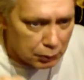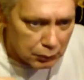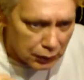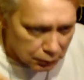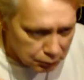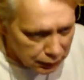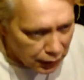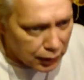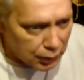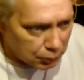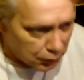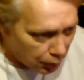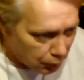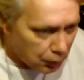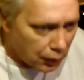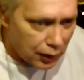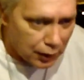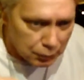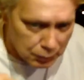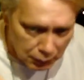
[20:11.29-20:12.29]
blah, blah, blah,
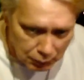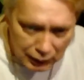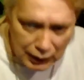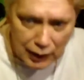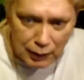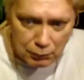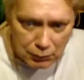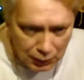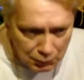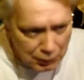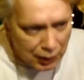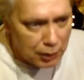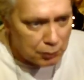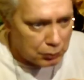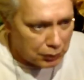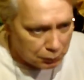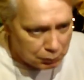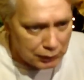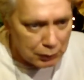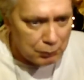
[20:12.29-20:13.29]
blah, blah, blah, blah, blah,
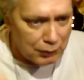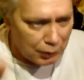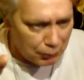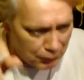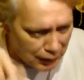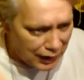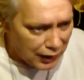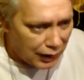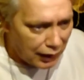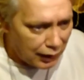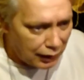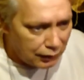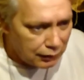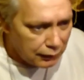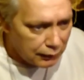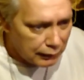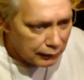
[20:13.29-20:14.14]
blah, blah, blah, blah.